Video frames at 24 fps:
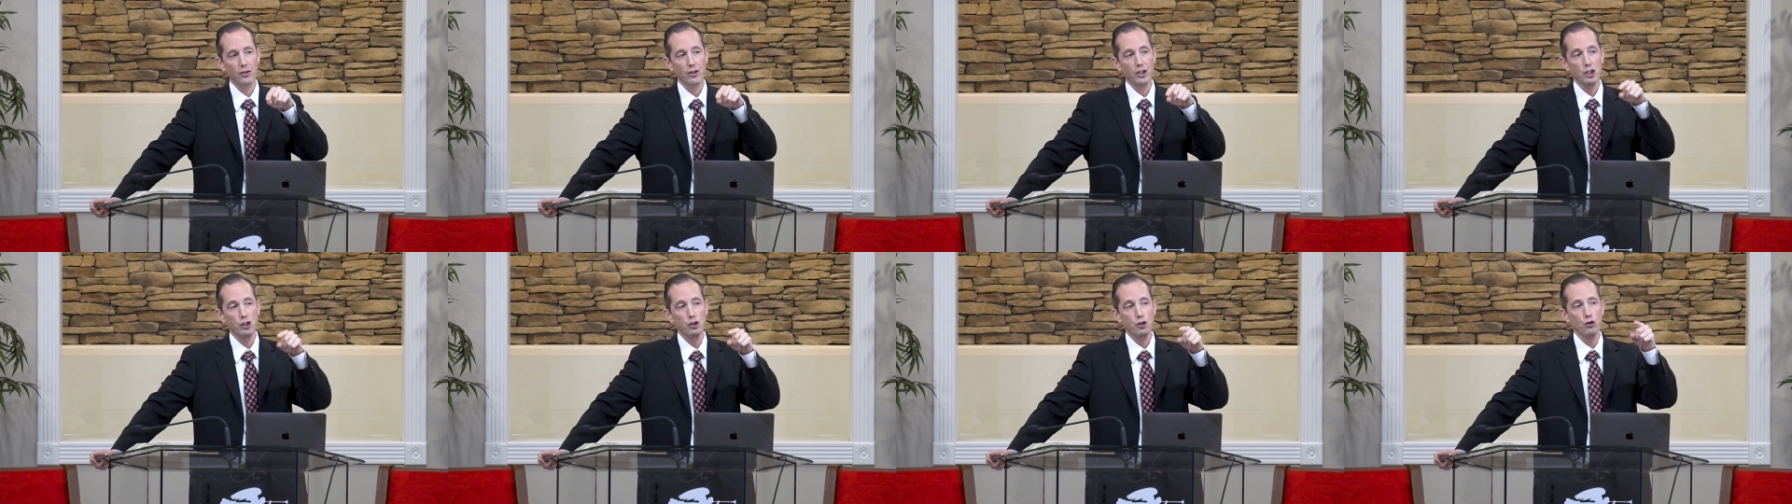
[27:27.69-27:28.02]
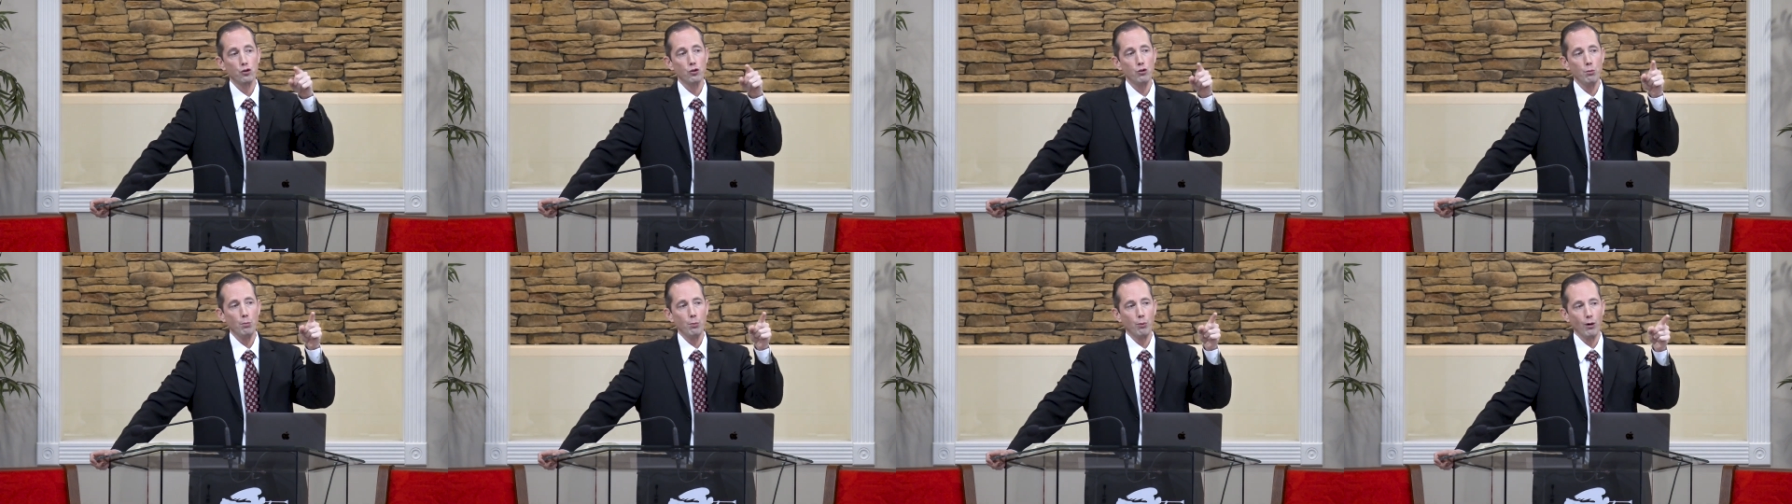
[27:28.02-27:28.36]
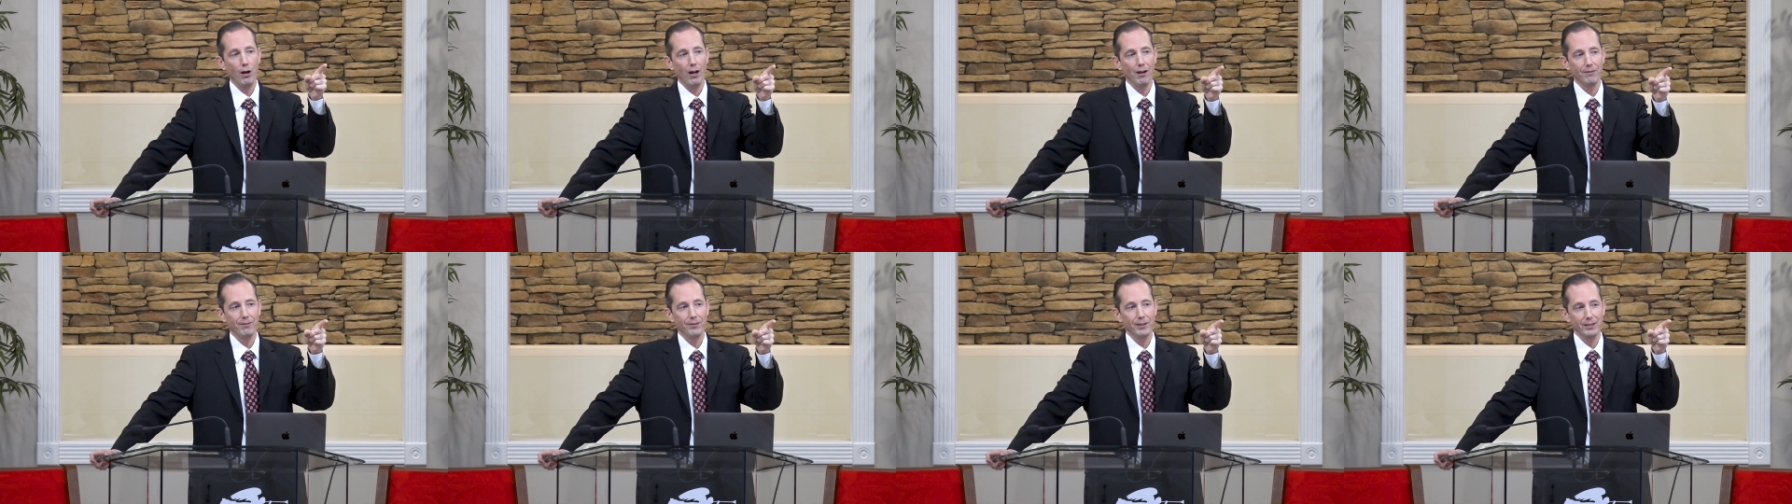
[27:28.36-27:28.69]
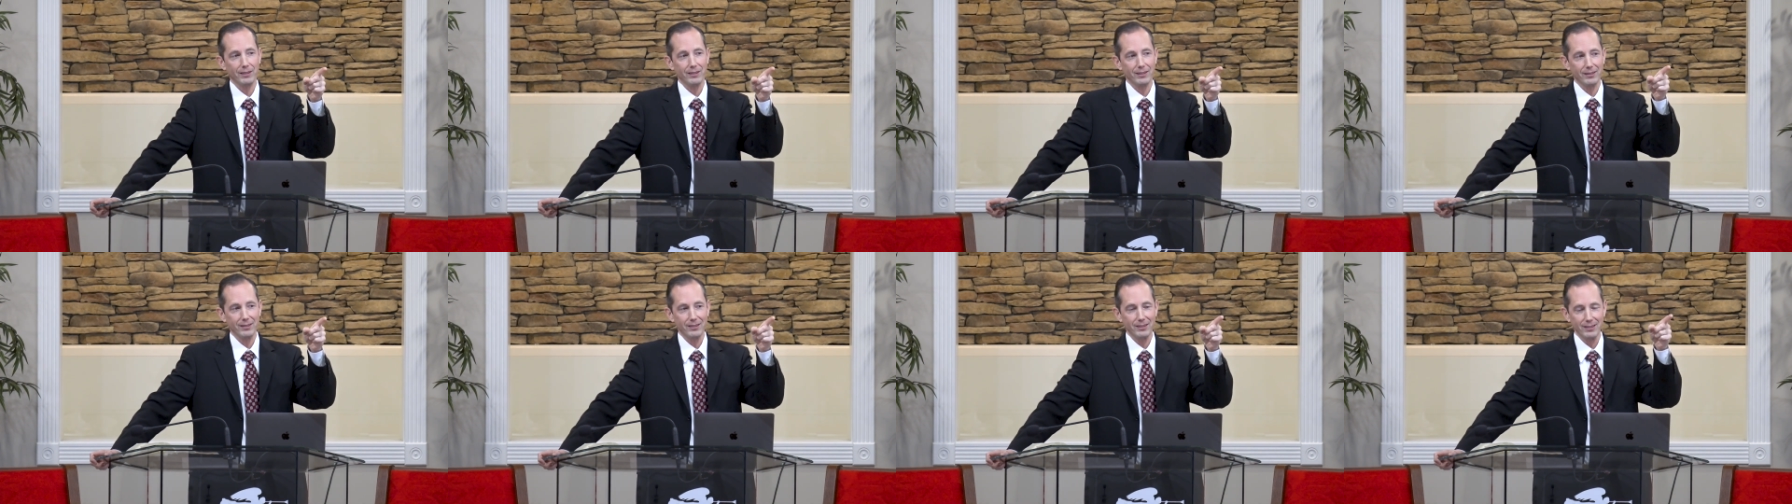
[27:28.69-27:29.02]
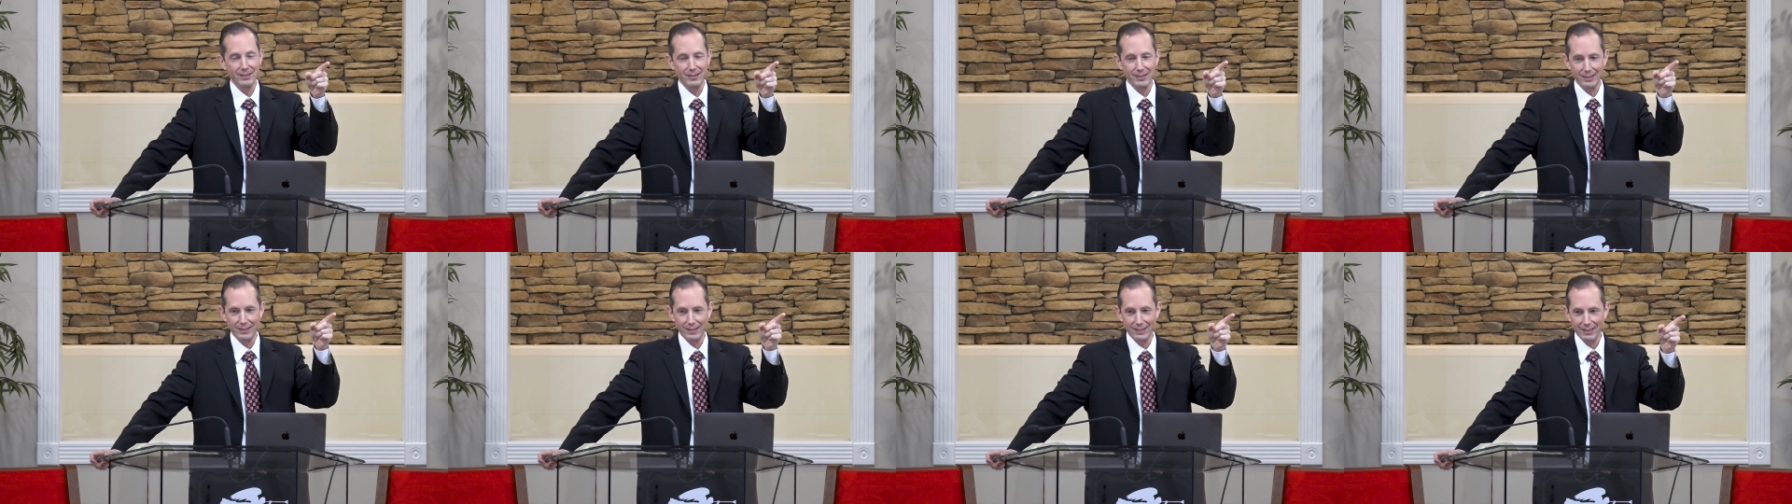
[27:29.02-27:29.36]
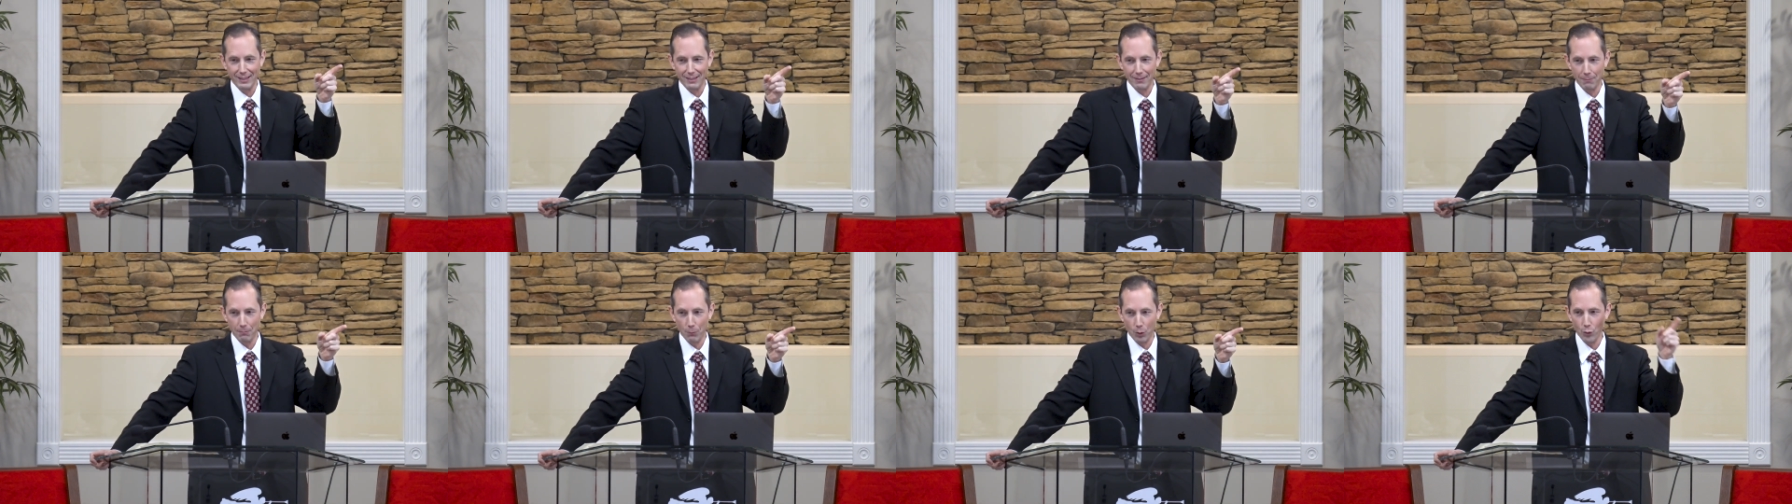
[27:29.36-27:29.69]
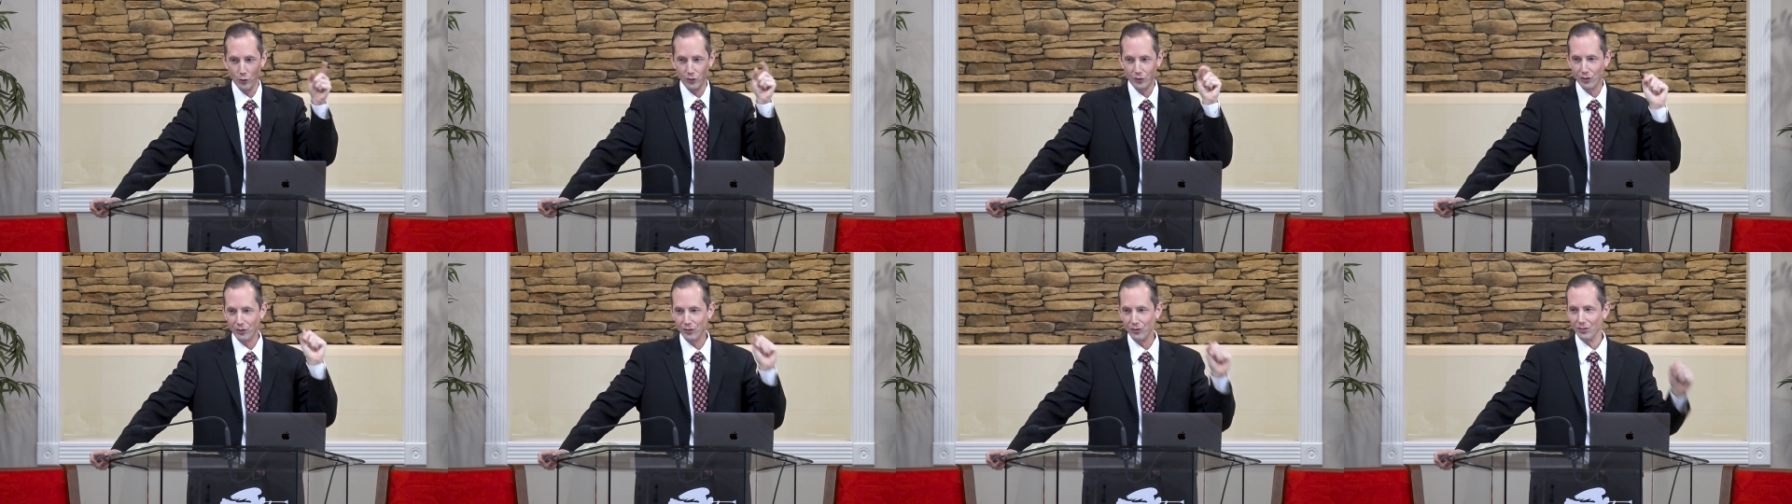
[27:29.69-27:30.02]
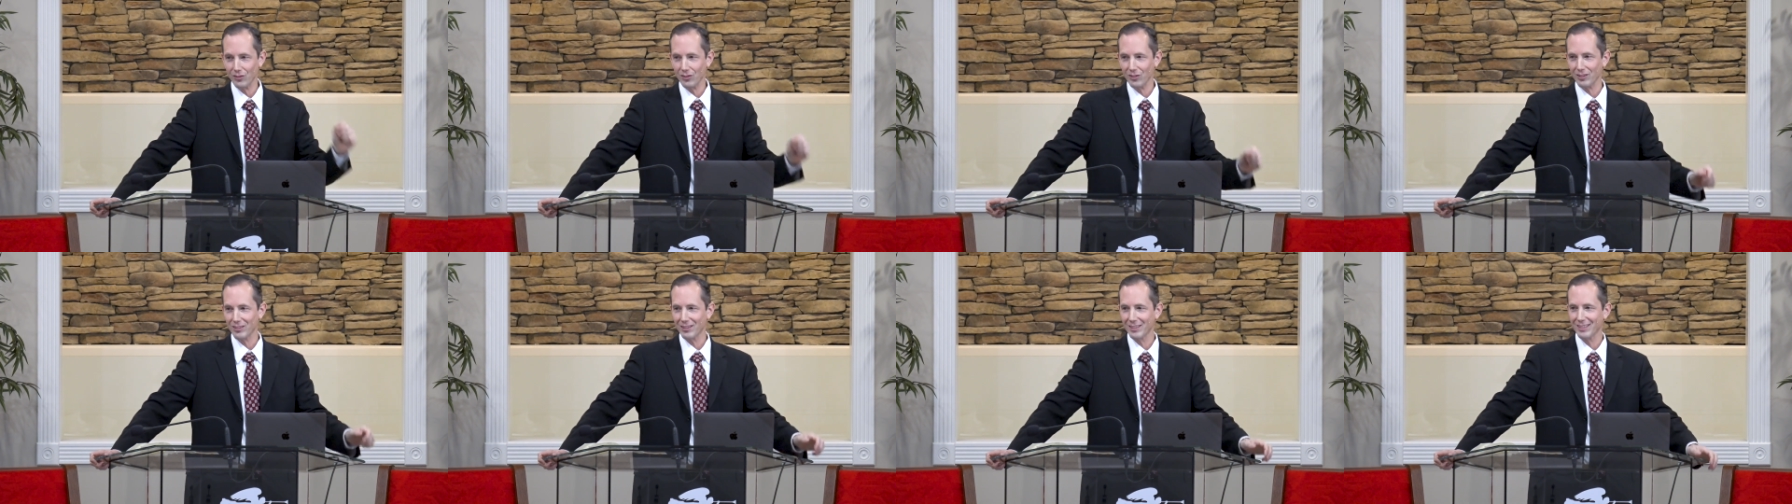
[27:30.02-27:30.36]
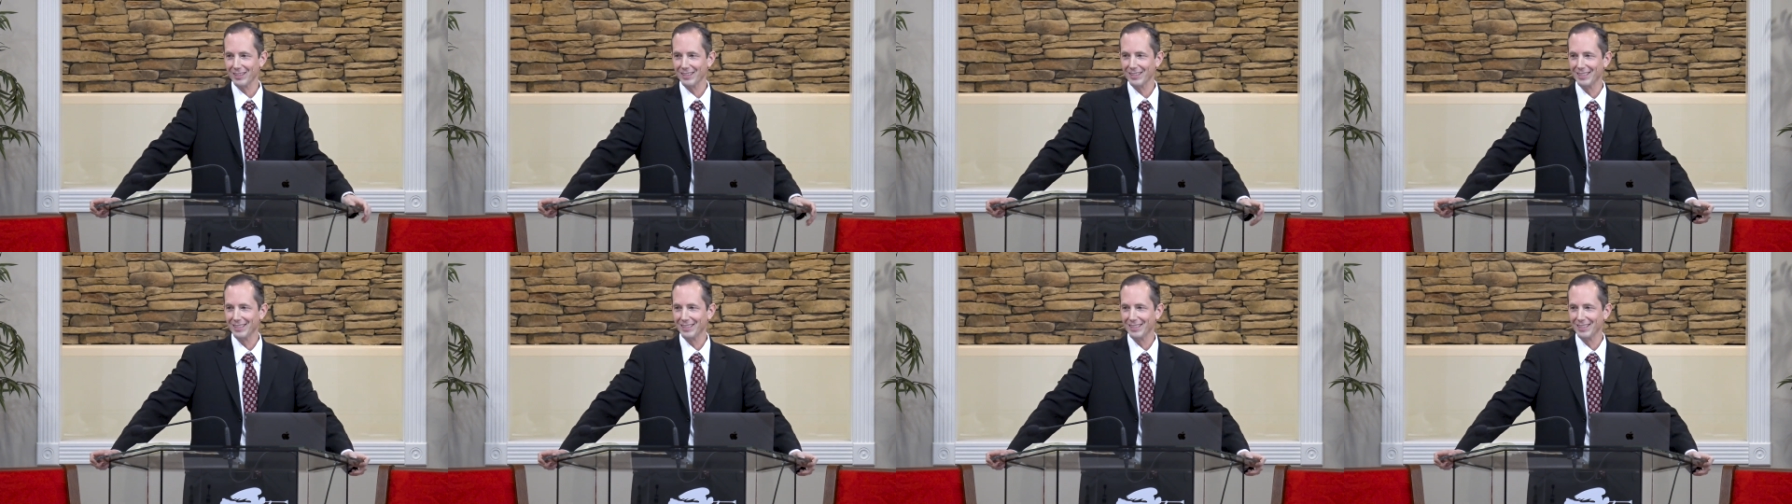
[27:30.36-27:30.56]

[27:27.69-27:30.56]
to the true prophet, Moses,